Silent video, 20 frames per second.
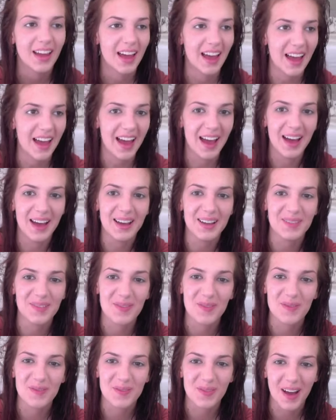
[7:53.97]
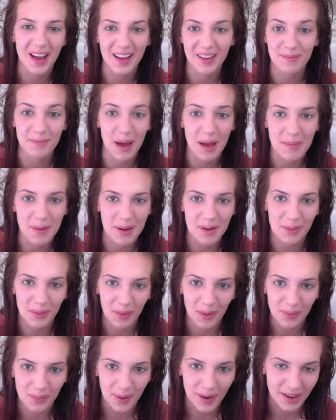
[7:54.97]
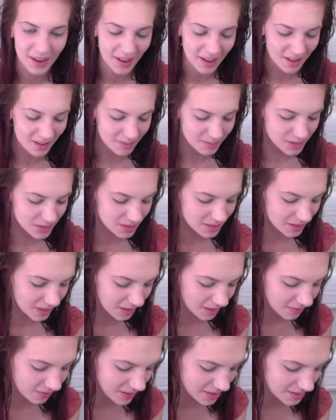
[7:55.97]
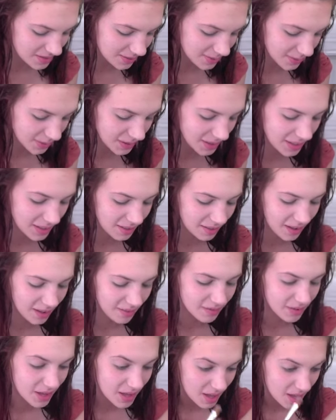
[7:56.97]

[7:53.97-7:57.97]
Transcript: I buy mine at Walmart, just like a face exfoliating glove.